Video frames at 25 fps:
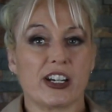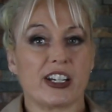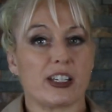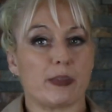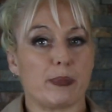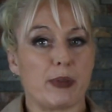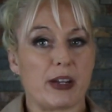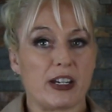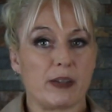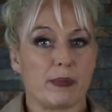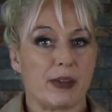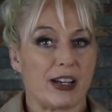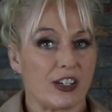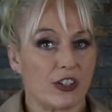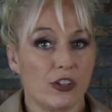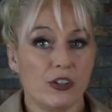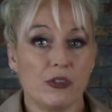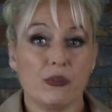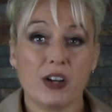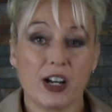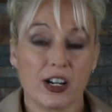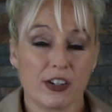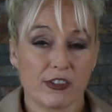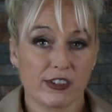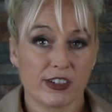spend about
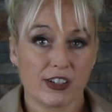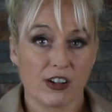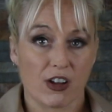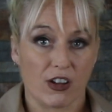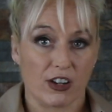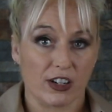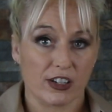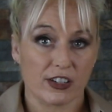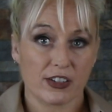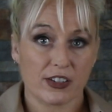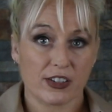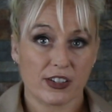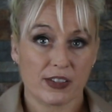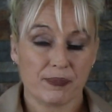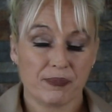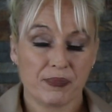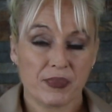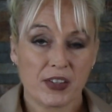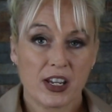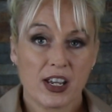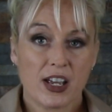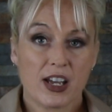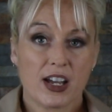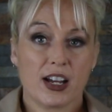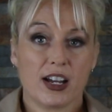
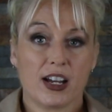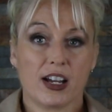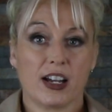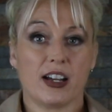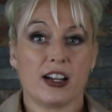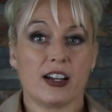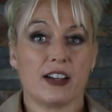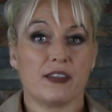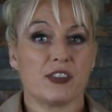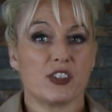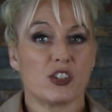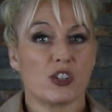$200.